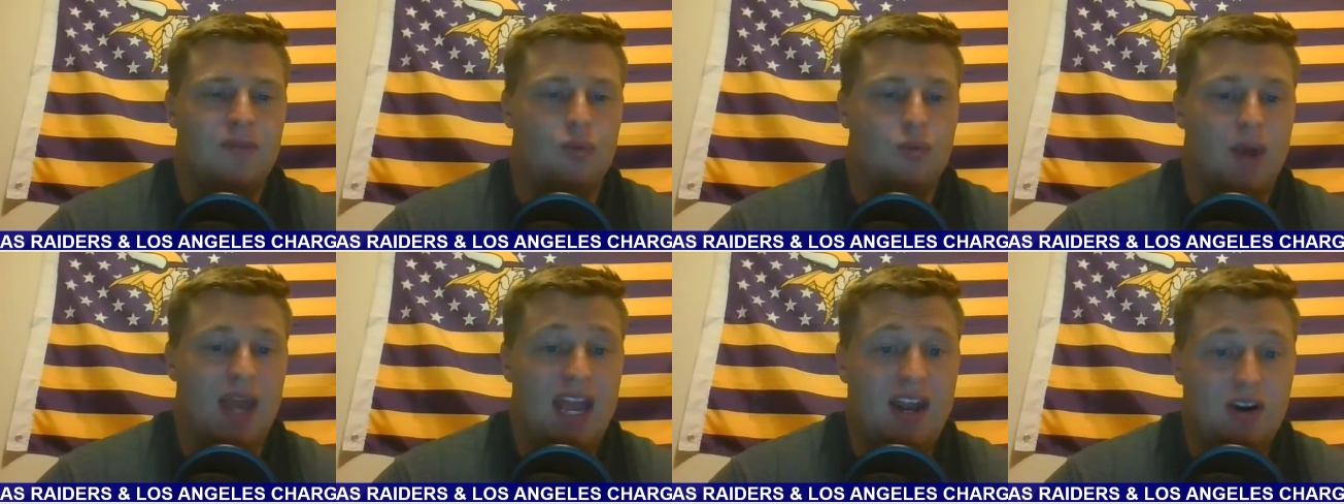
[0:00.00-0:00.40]

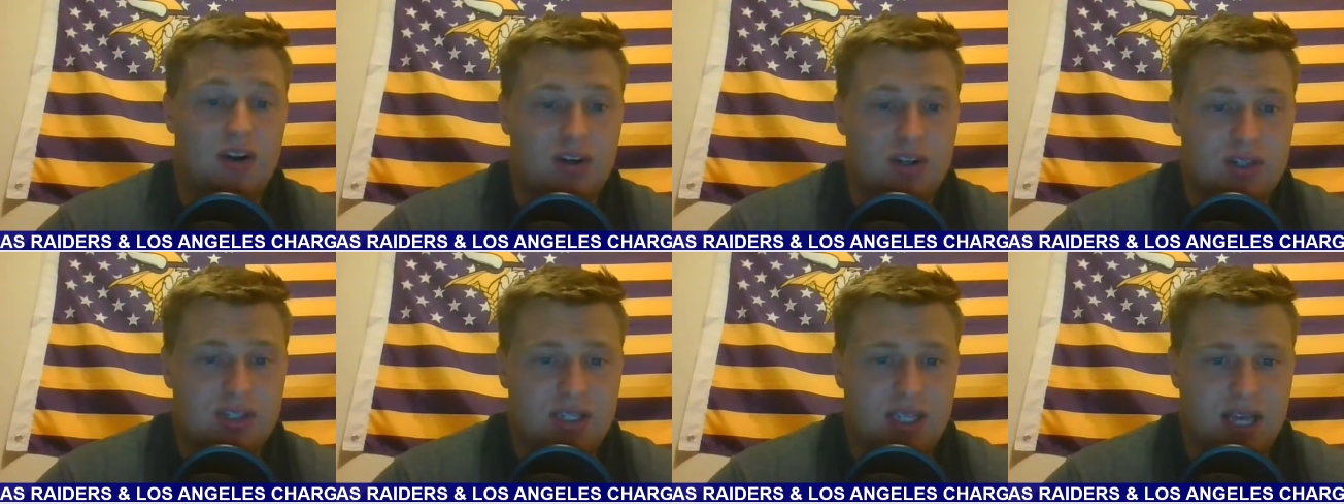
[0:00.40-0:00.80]

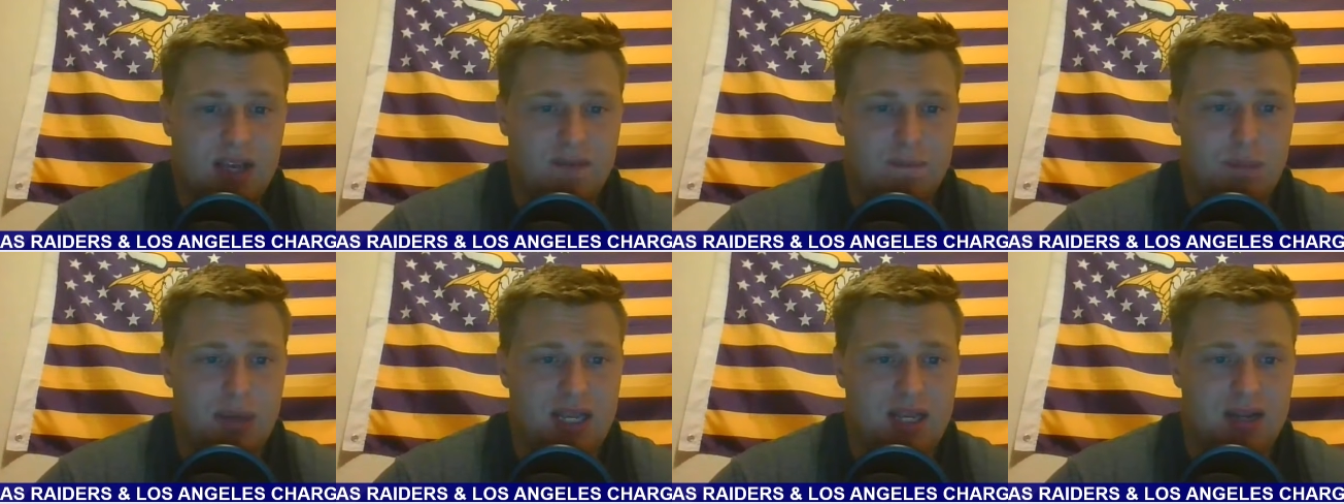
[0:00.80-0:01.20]
Raiders
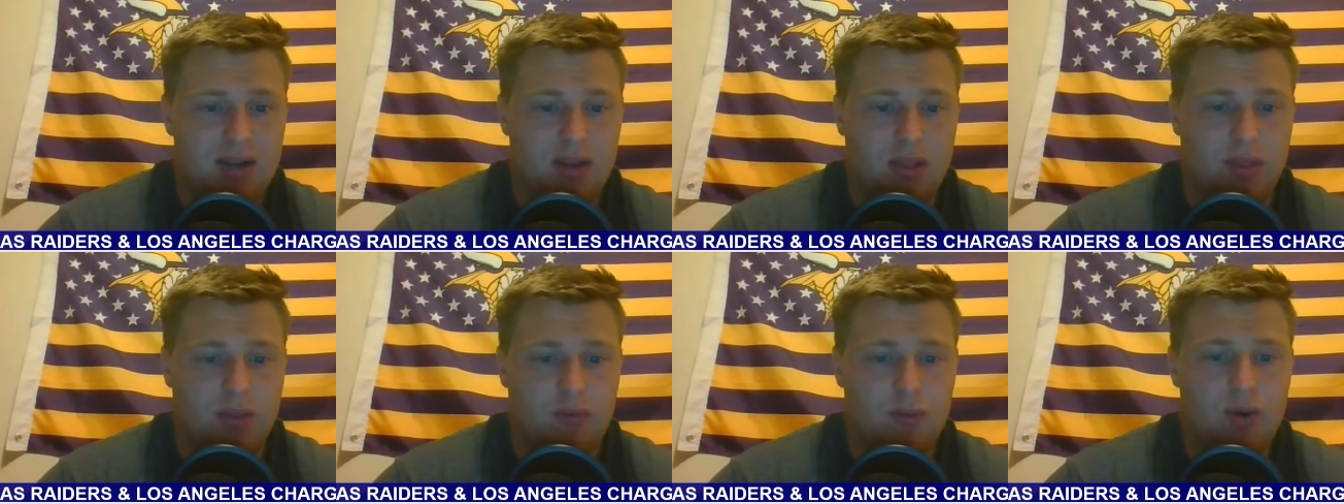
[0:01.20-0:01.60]
have
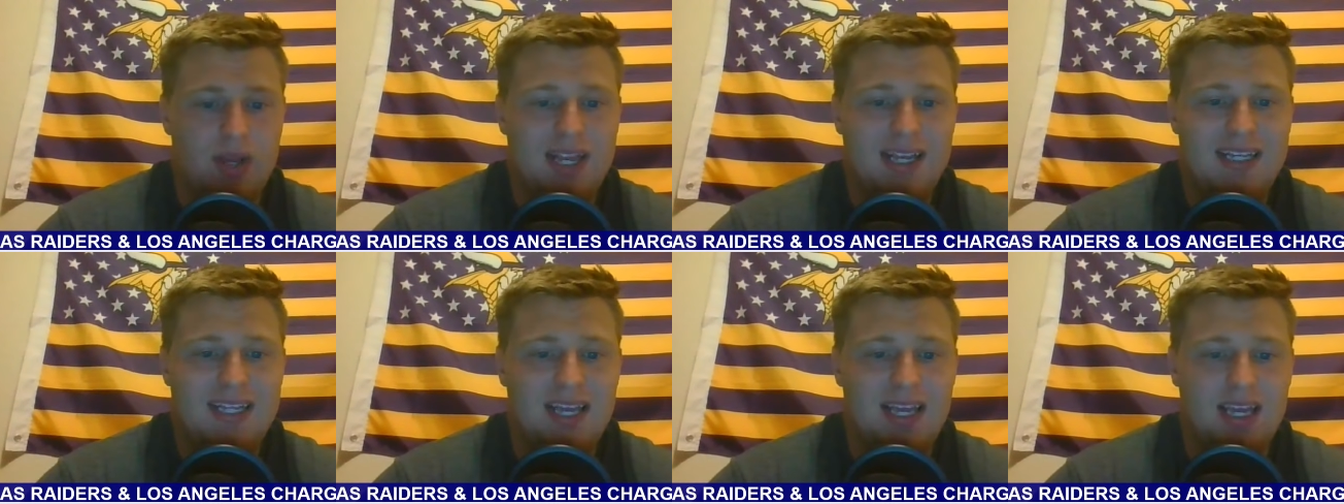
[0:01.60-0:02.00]
beaten
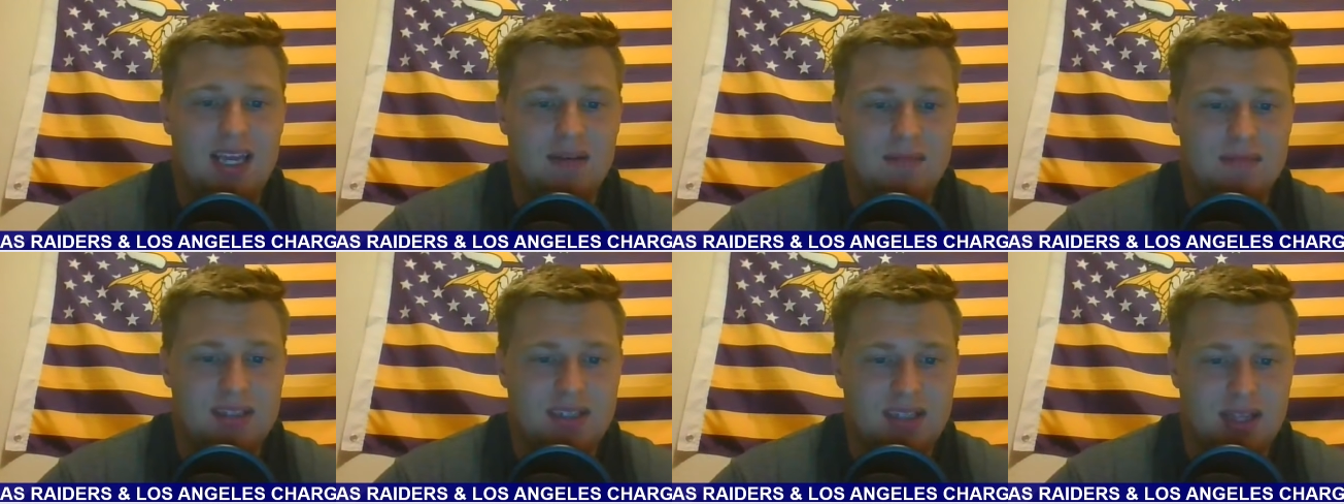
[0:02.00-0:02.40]
three
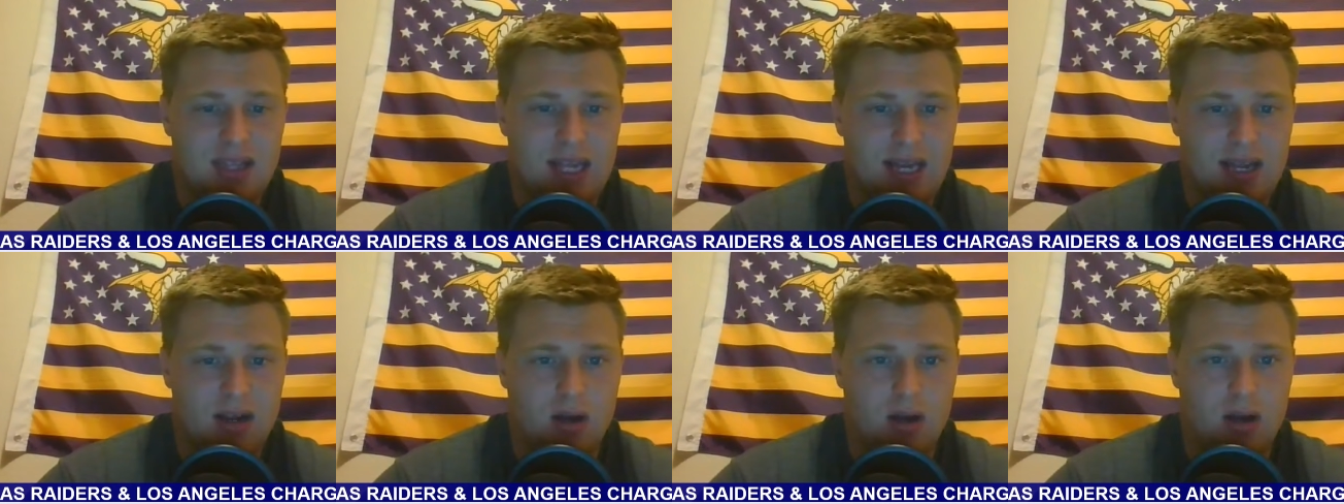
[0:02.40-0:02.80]
teams
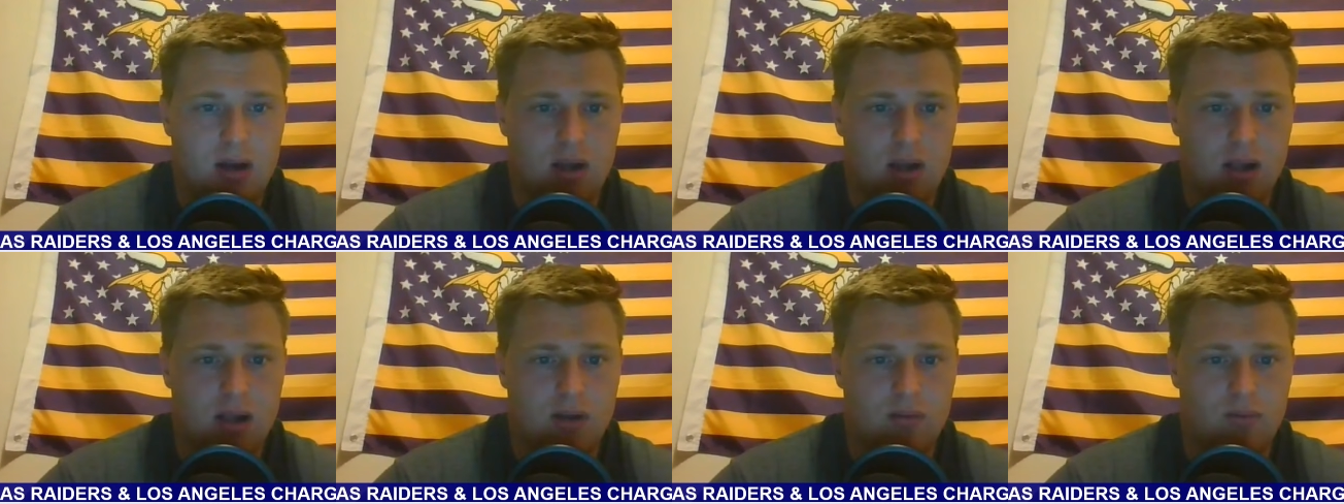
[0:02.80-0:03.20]
that
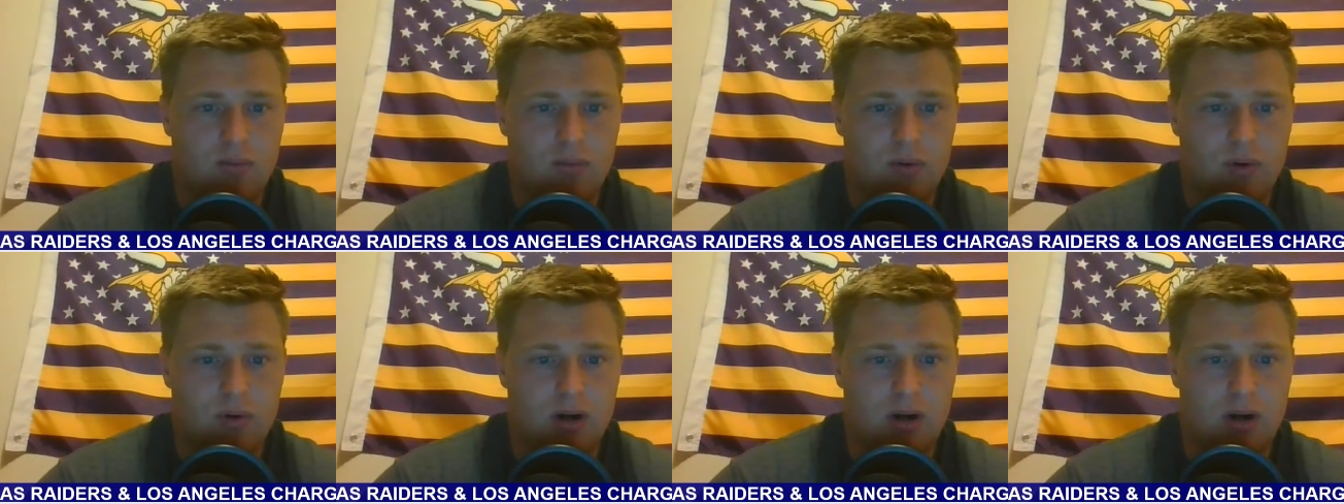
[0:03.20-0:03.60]
all
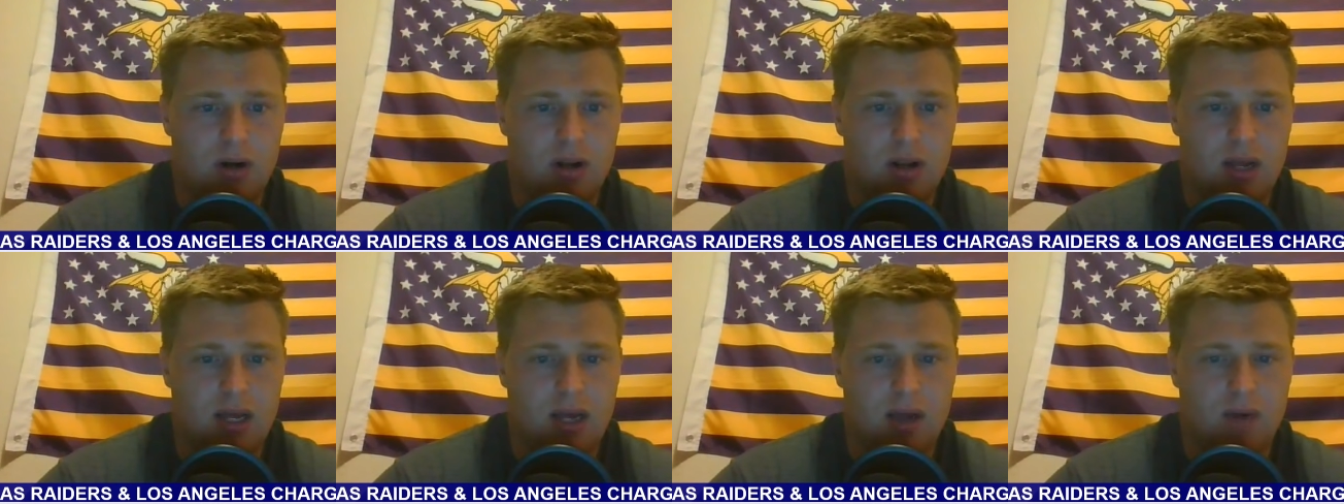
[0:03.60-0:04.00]

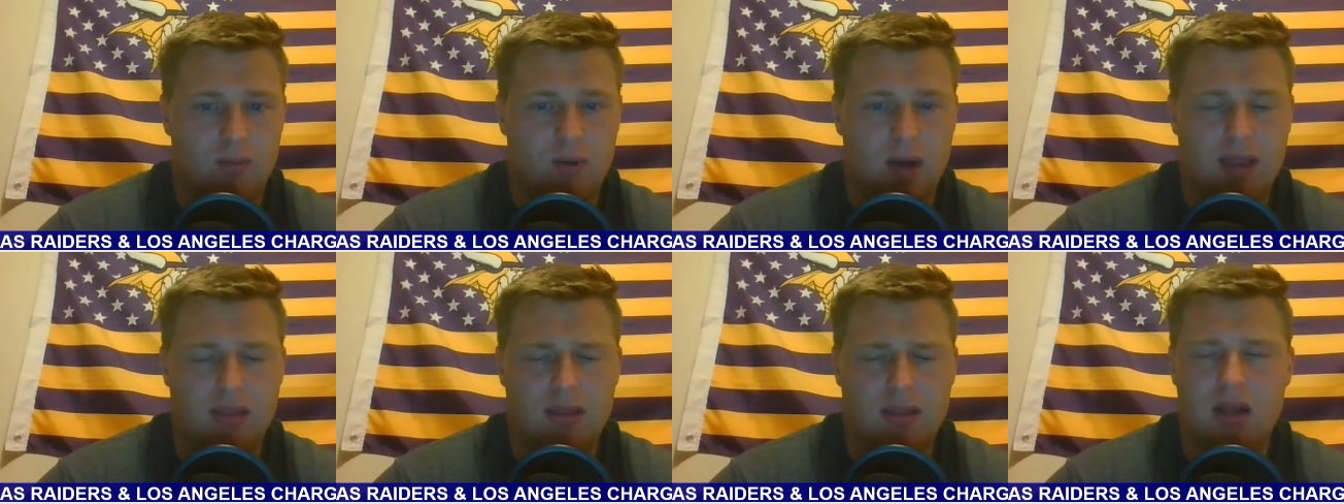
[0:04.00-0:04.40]
were, uh,
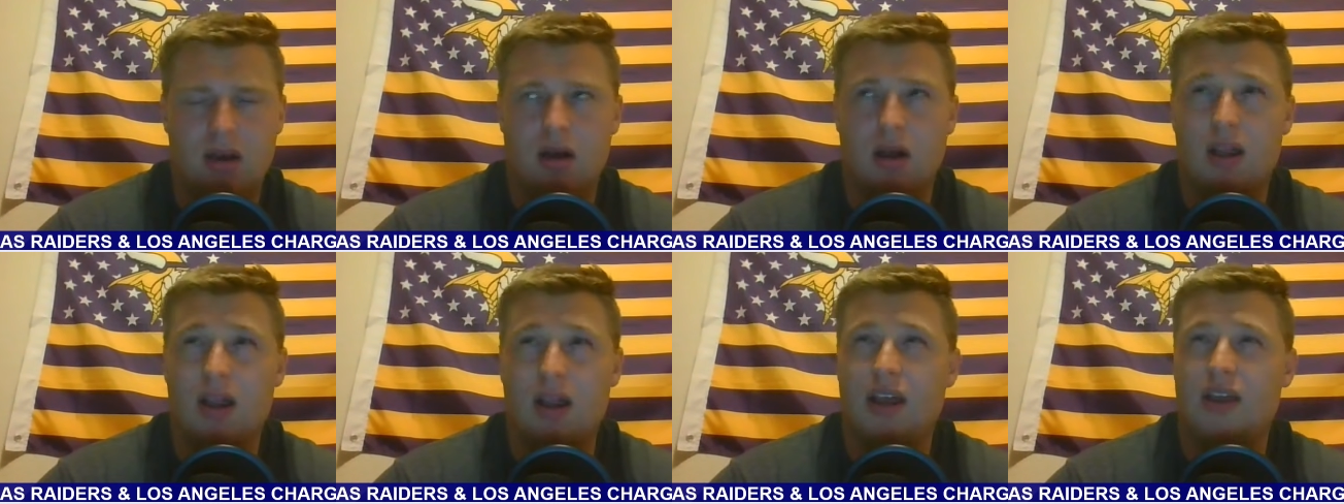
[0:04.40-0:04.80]
I
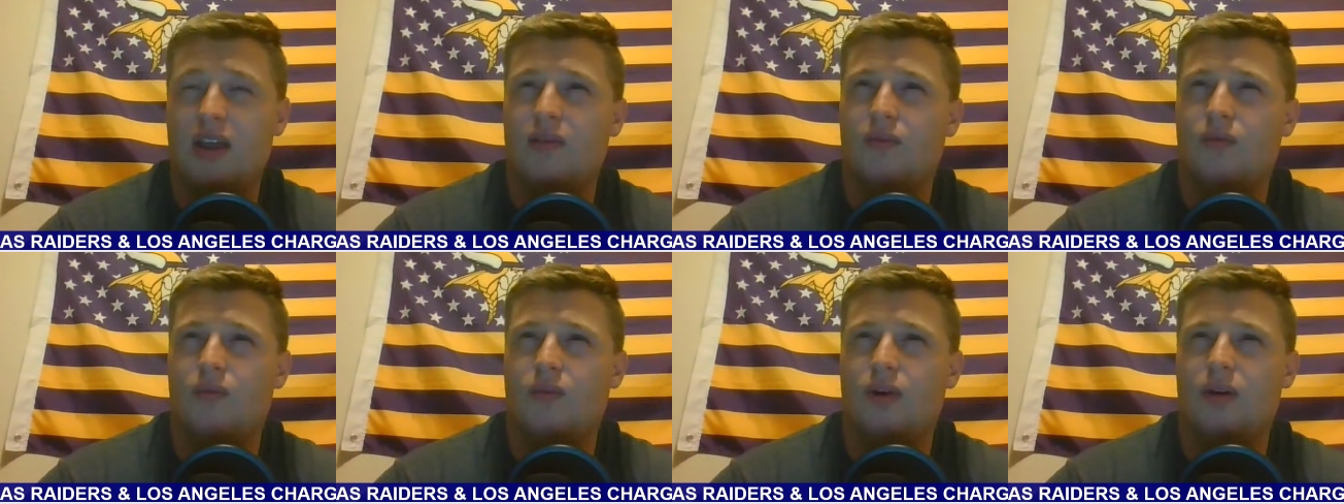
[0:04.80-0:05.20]
think, all I
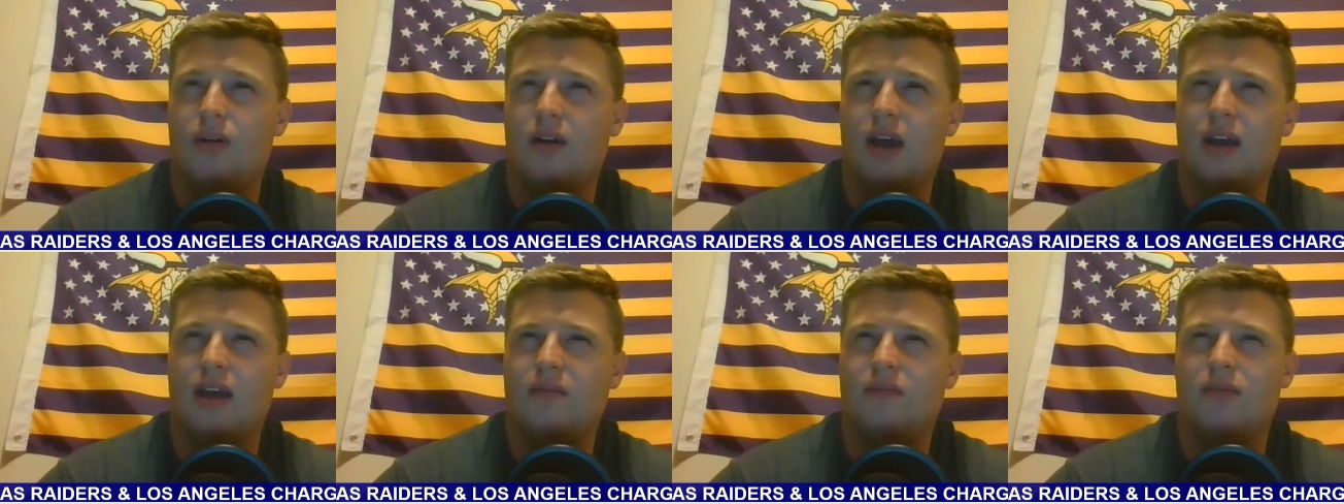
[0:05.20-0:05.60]
think what
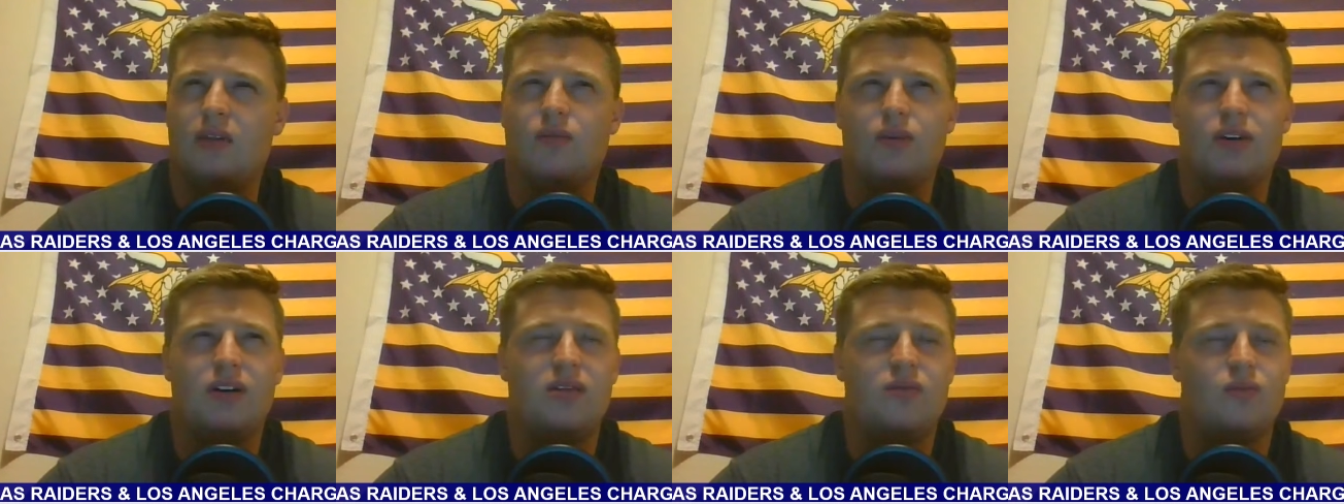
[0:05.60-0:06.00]
I, the